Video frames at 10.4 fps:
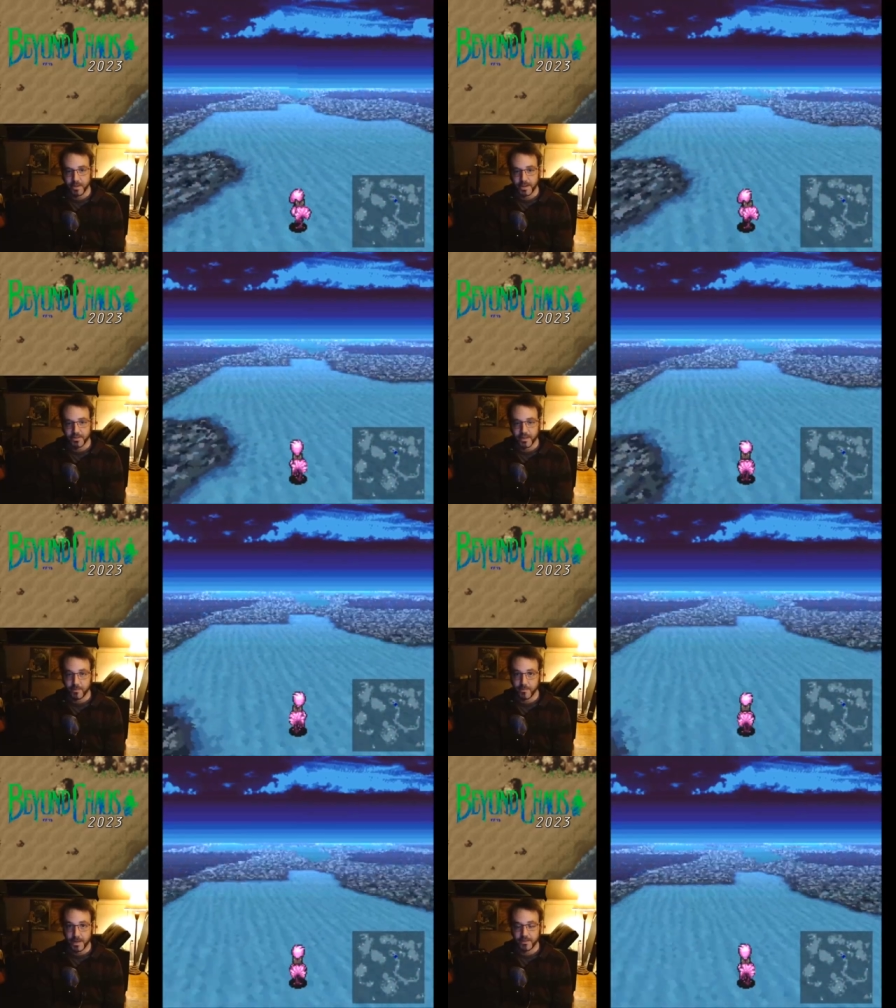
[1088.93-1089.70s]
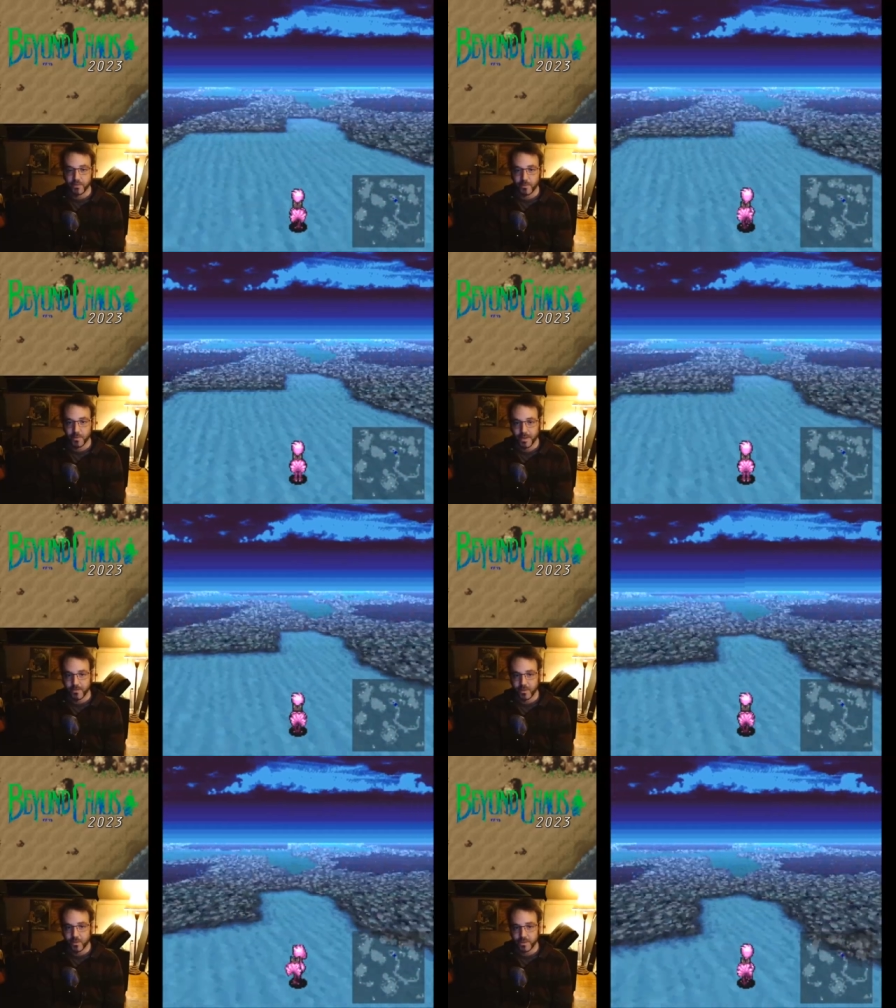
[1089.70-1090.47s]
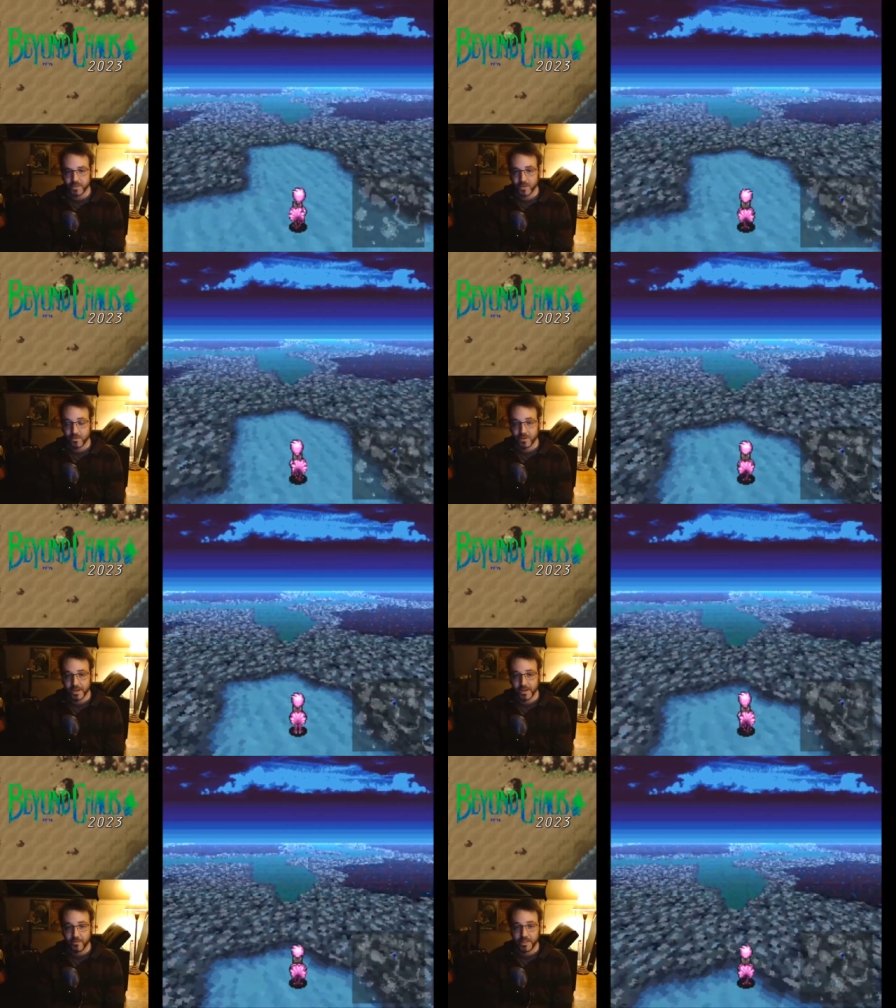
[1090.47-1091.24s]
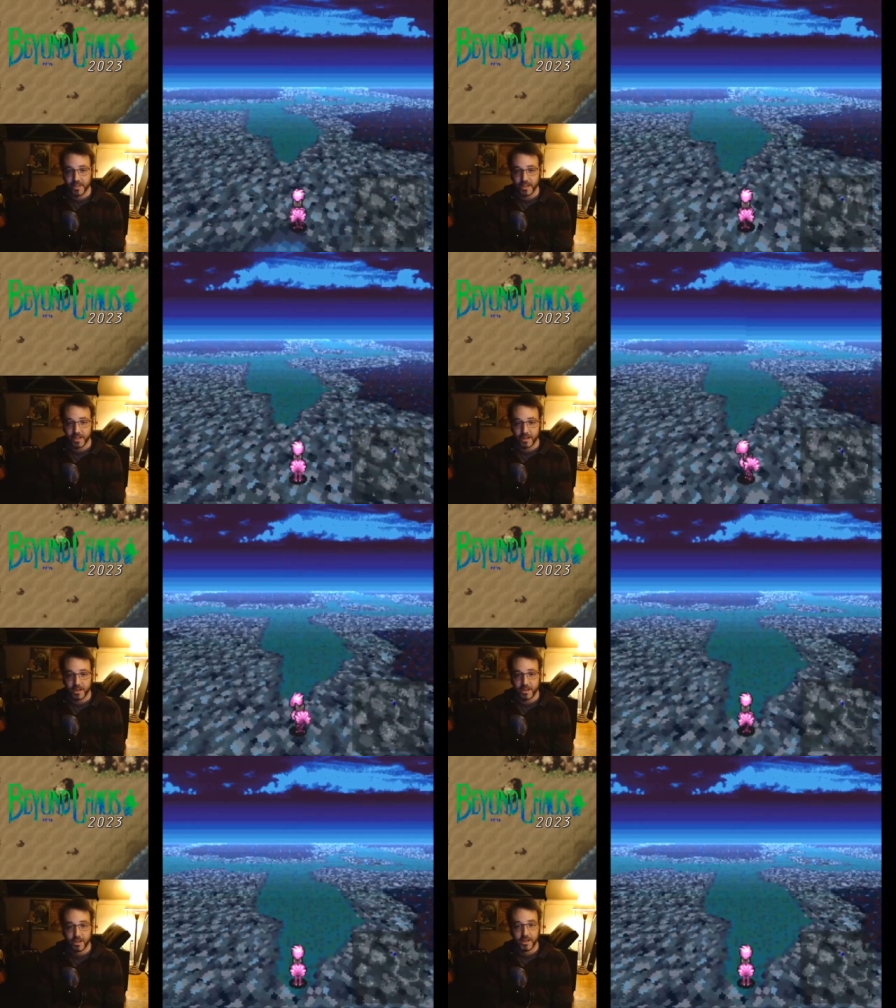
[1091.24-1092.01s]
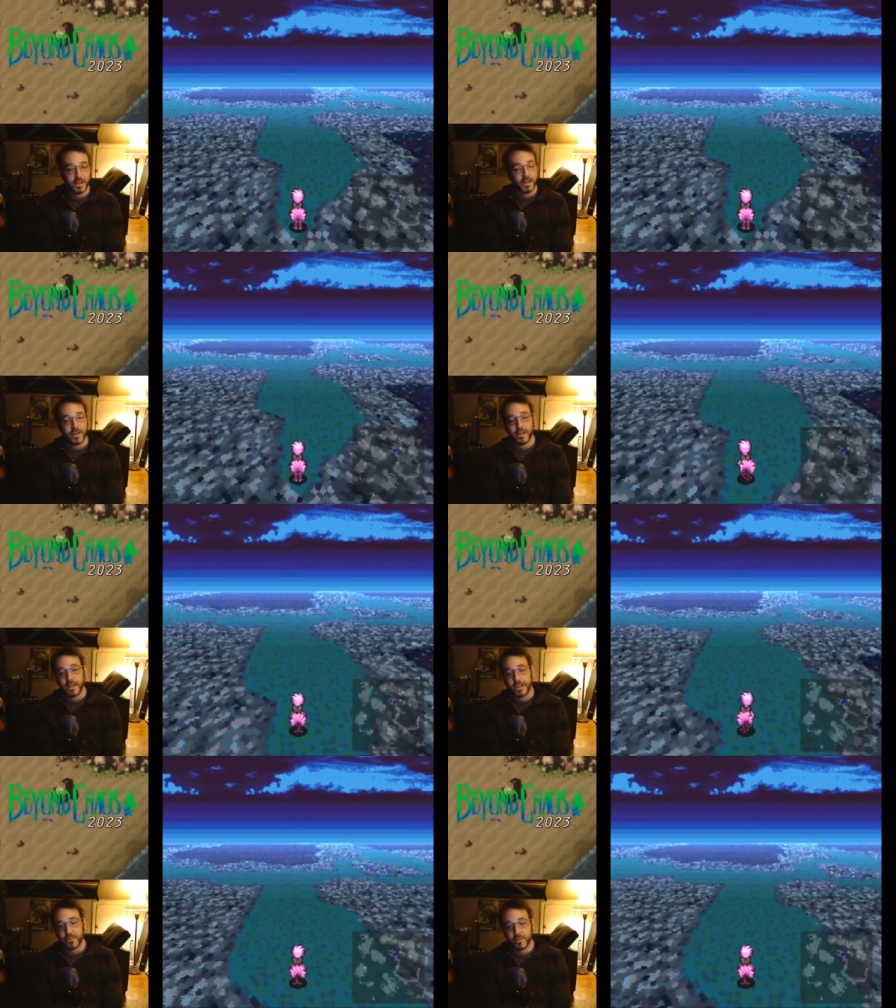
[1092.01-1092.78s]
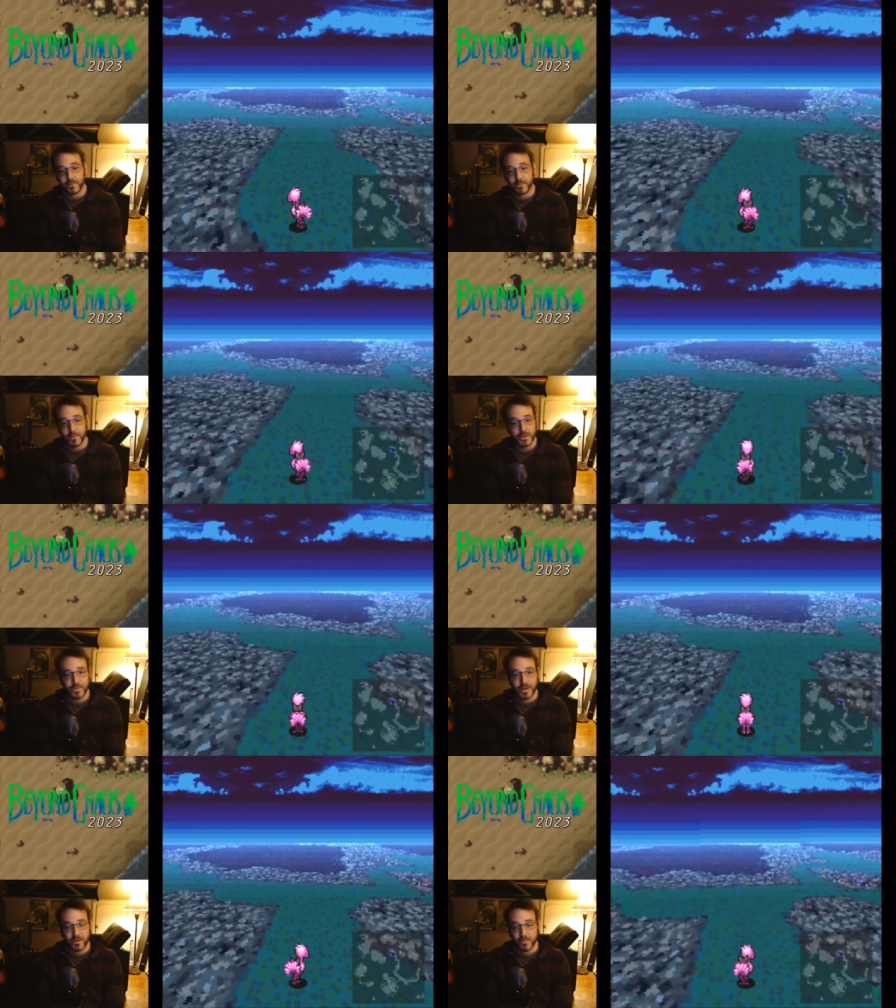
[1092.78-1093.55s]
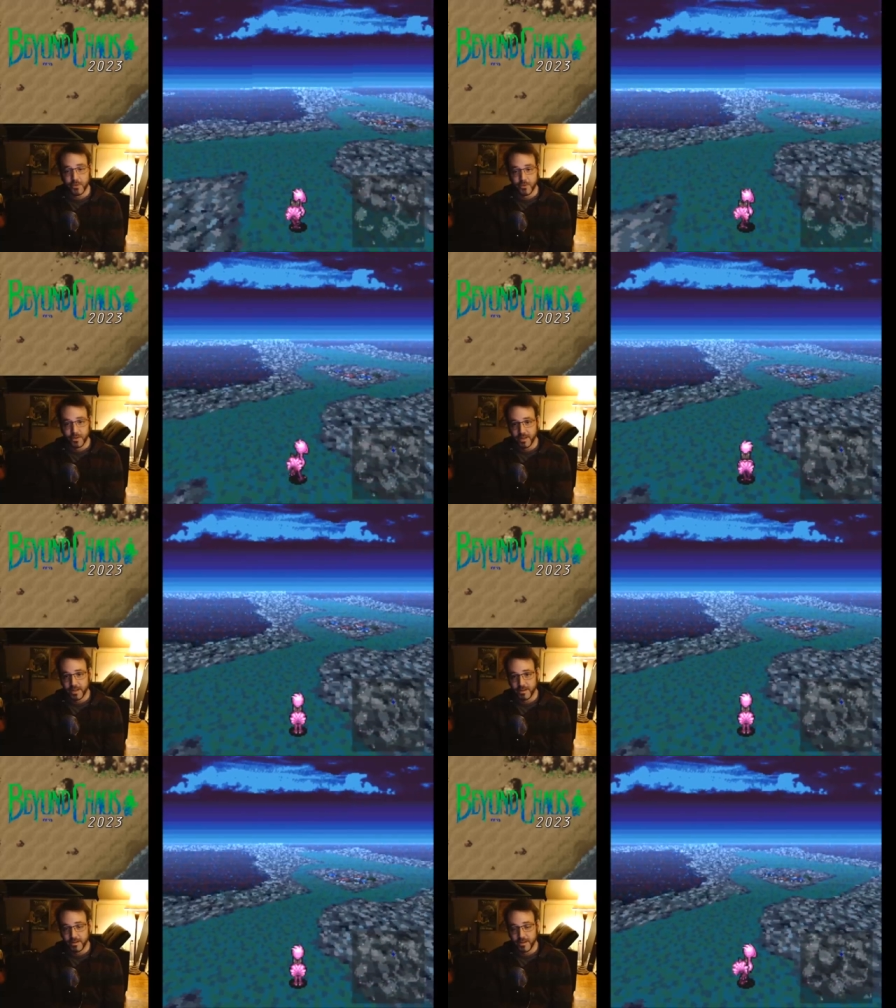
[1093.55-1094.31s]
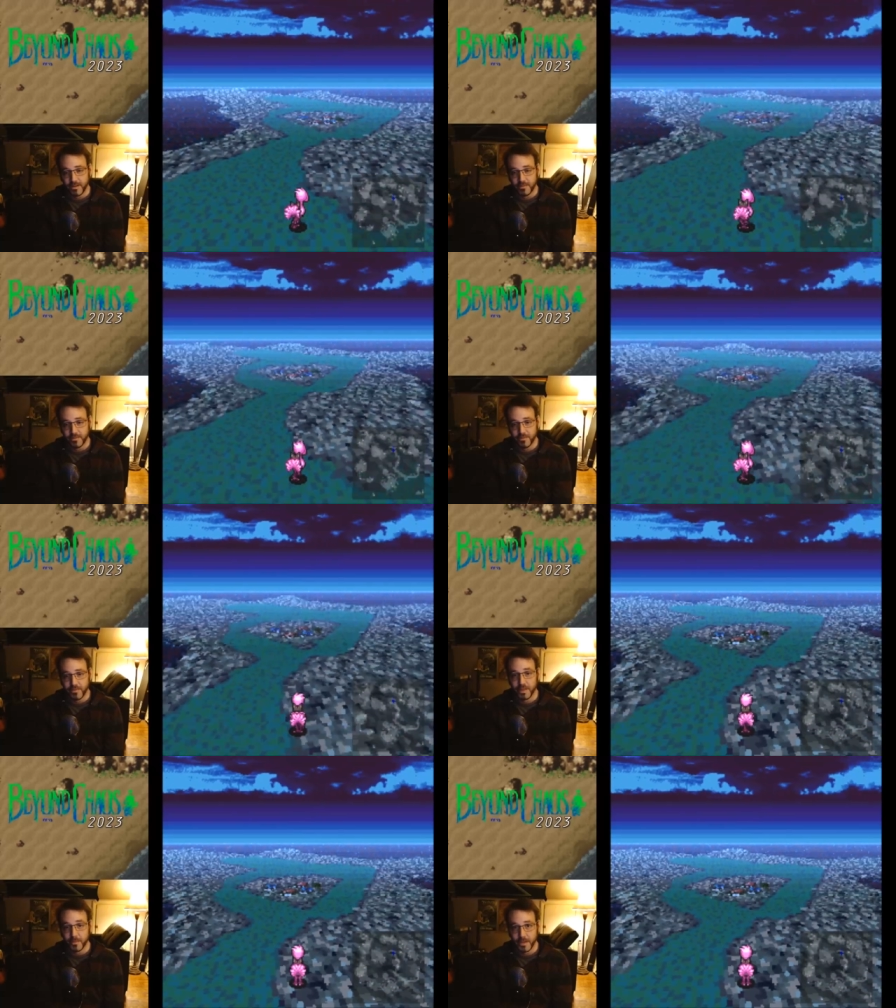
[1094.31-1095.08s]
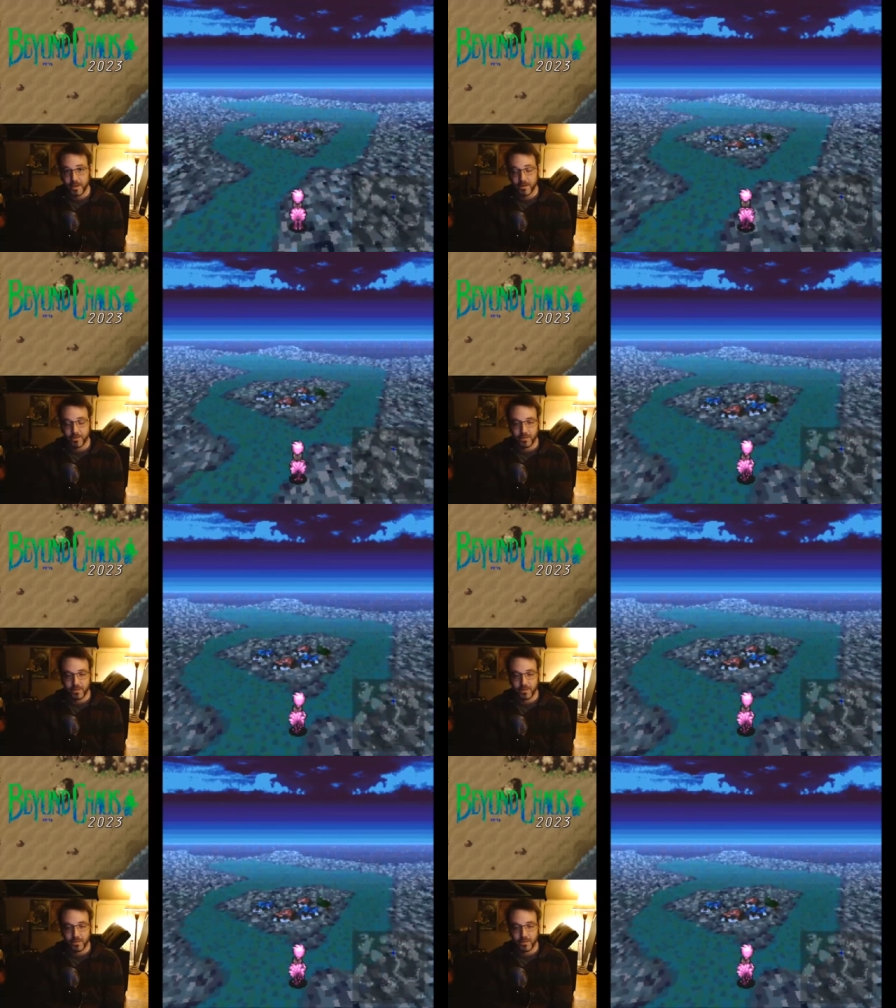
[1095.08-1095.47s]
But he's getting back to normal after all the surgery and everything, and he's in a much better mood and feeling better.